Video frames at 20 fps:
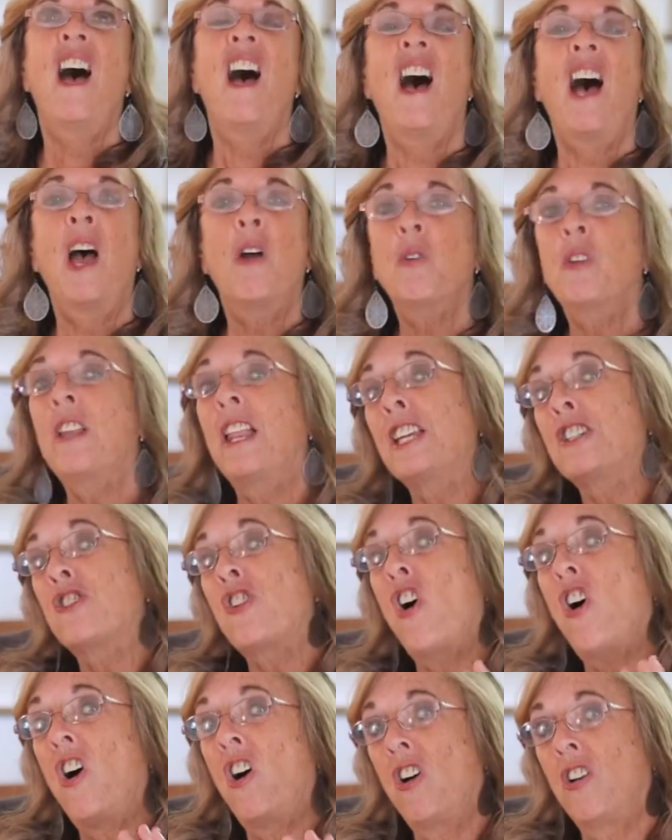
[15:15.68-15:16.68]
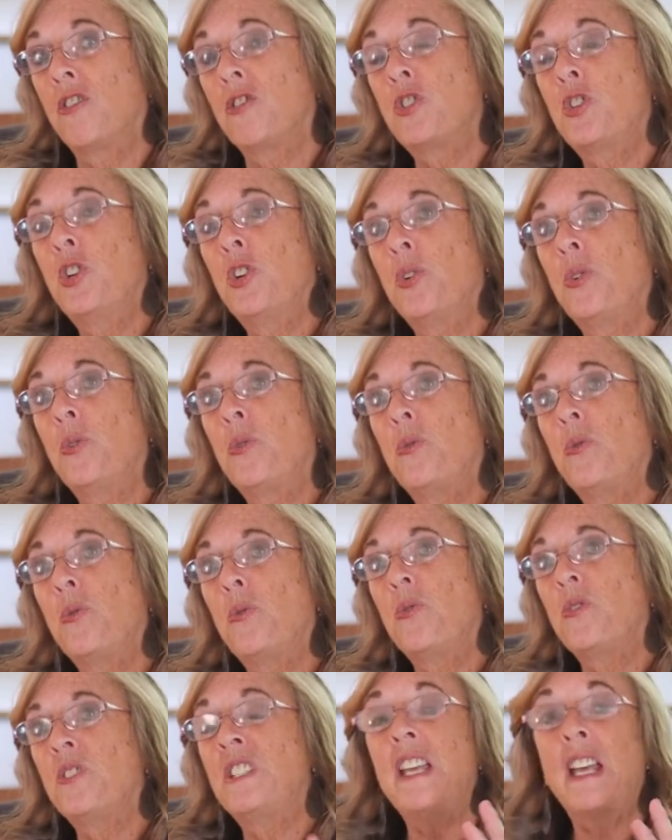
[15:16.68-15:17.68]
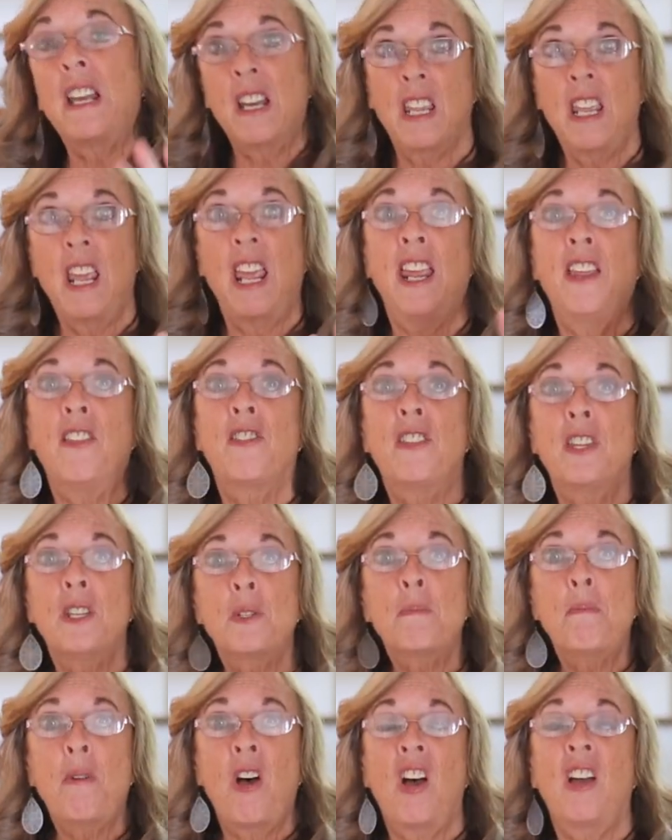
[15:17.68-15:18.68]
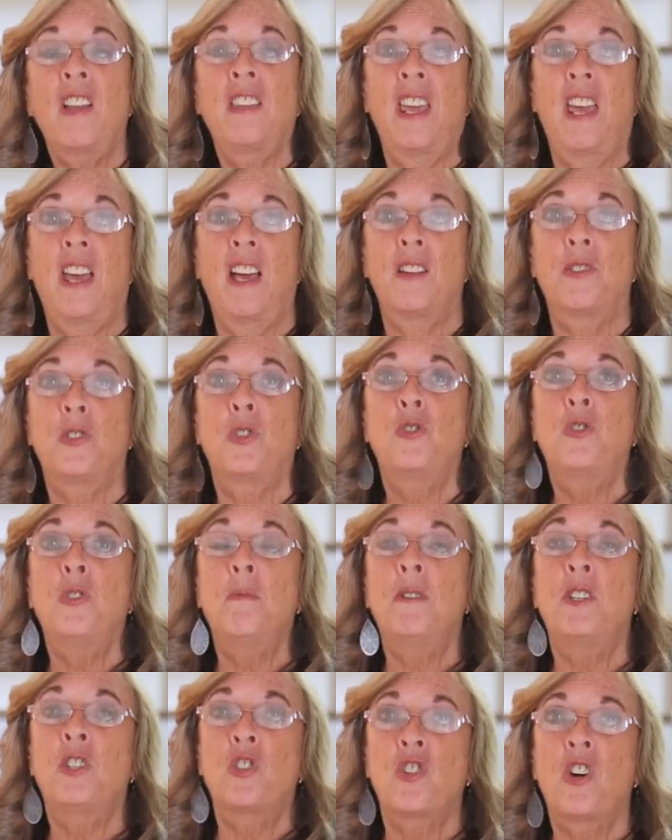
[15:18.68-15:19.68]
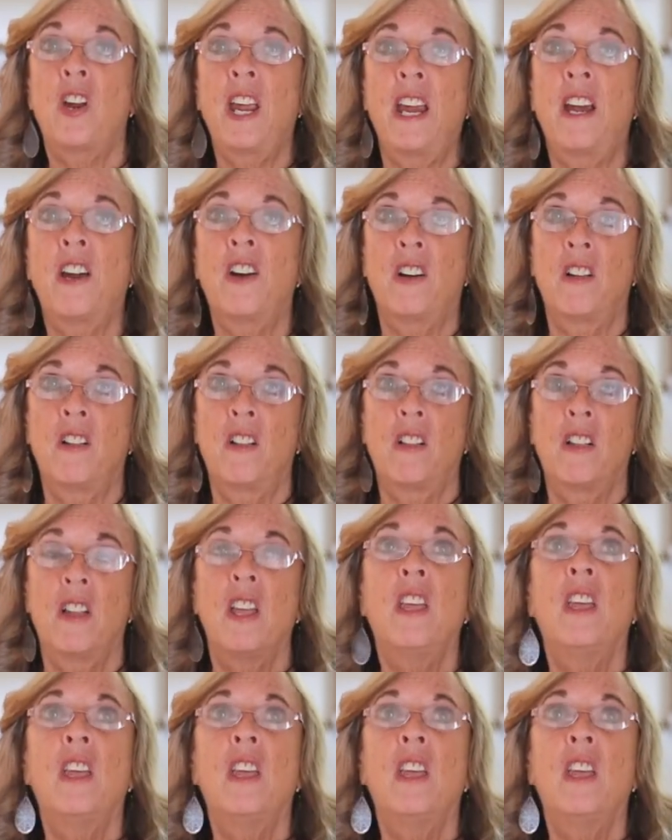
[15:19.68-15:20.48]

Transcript: I would like to dedicate this podcast to Mr. Harrell.